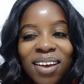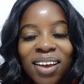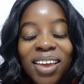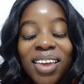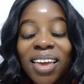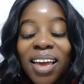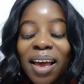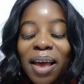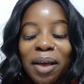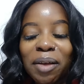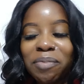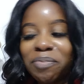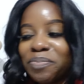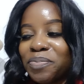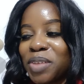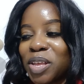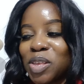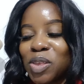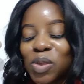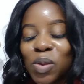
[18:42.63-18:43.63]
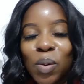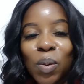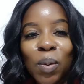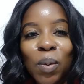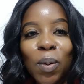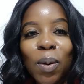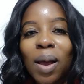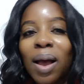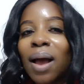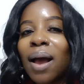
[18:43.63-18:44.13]
Yeah,
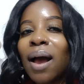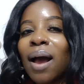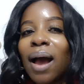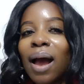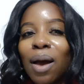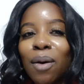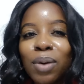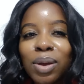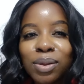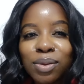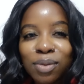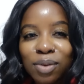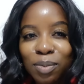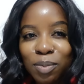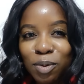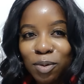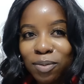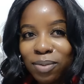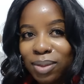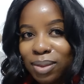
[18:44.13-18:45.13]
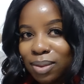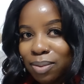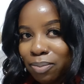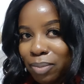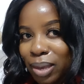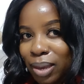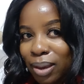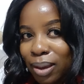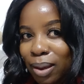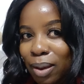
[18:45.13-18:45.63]
so I want to remove this
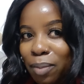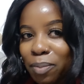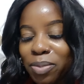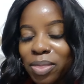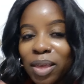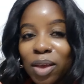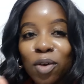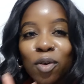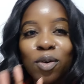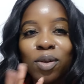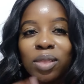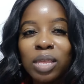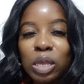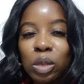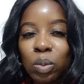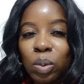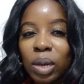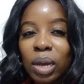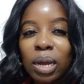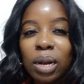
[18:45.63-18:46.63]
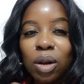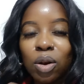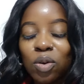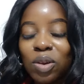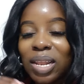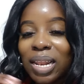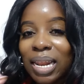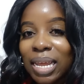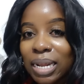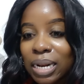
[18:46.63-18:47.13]
makeup. Thank God this wig had
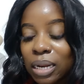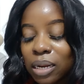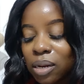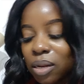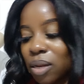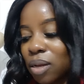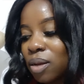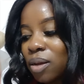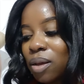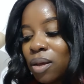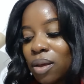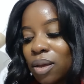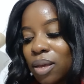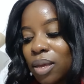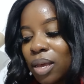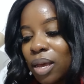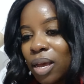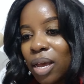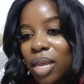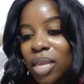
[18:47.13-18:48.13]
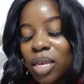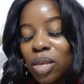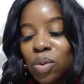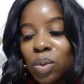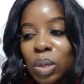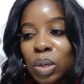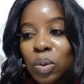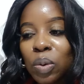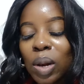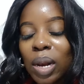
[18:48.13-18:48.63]
not laid it. Yeah, I just
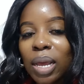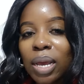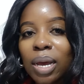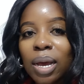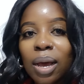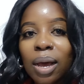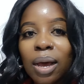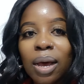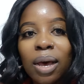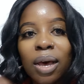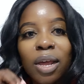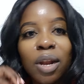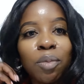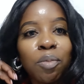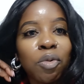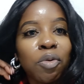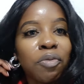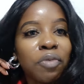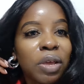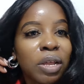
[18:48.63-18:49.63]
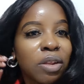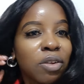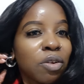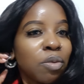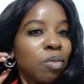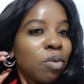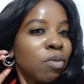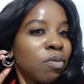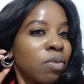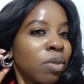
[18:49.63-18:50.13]
want to like
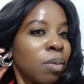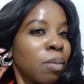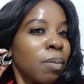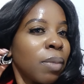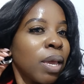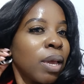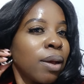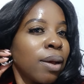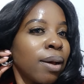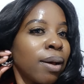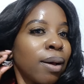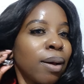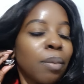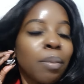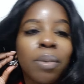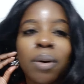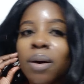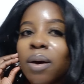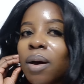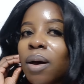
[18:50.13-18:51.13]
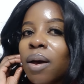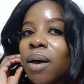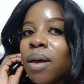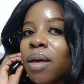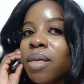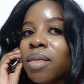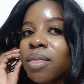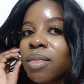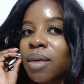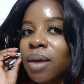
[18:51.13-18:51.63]
remove the makeup,
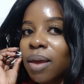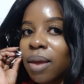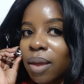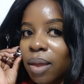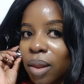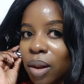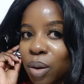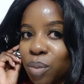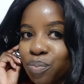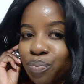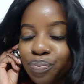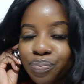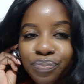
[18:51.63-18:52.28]
then